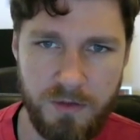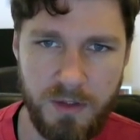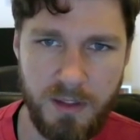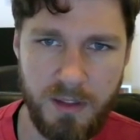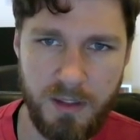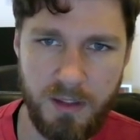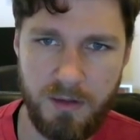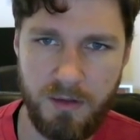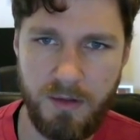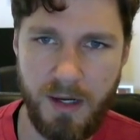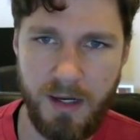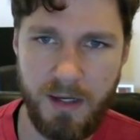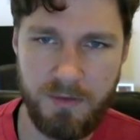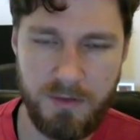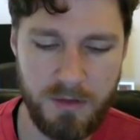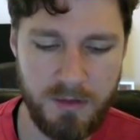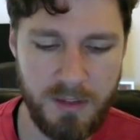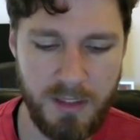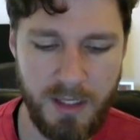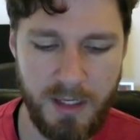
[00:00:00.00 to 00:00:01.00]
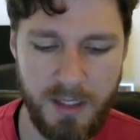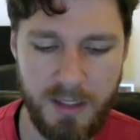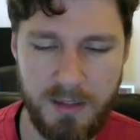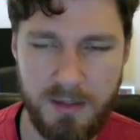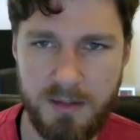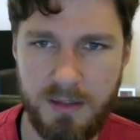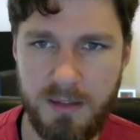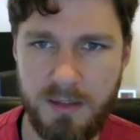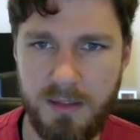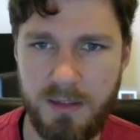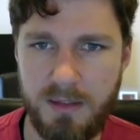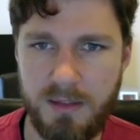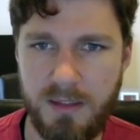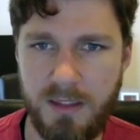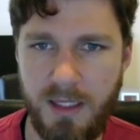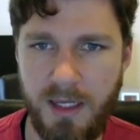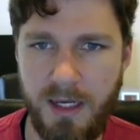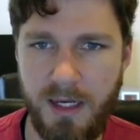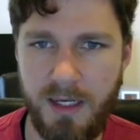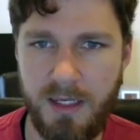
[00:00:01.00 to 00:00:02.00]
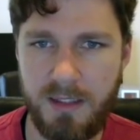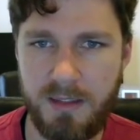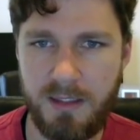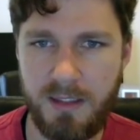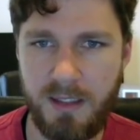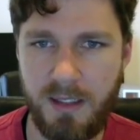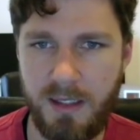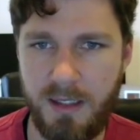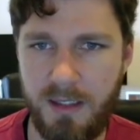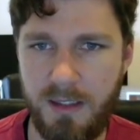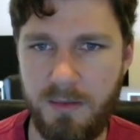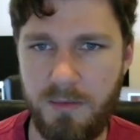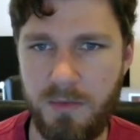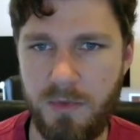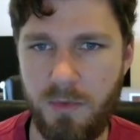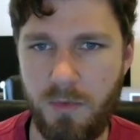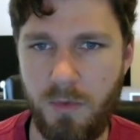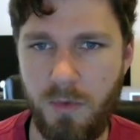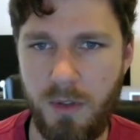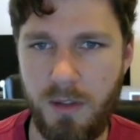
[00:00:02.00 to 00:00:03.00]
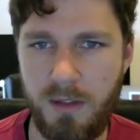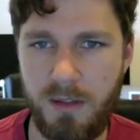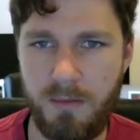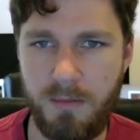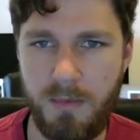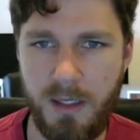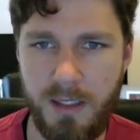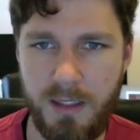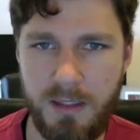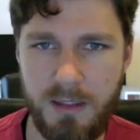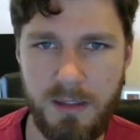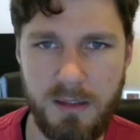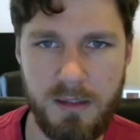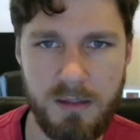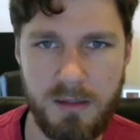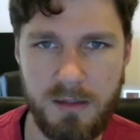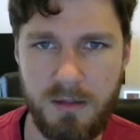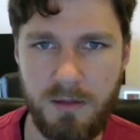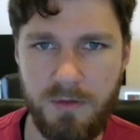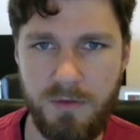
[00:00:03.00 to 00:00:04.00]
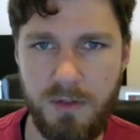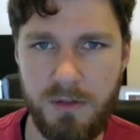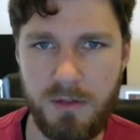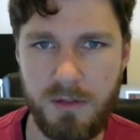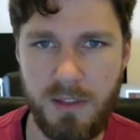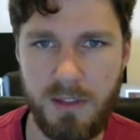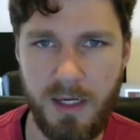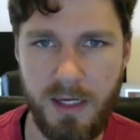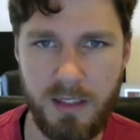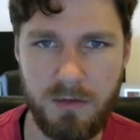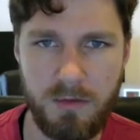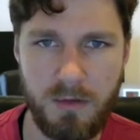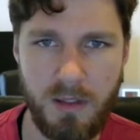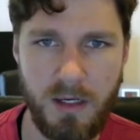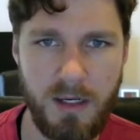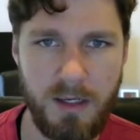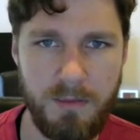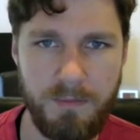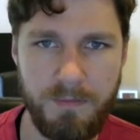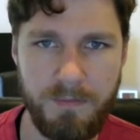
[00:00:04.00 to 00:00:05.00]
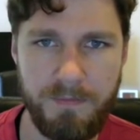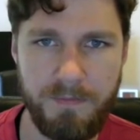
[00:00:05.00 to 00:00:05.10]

value after tax is that times 1 minus the future tax rate.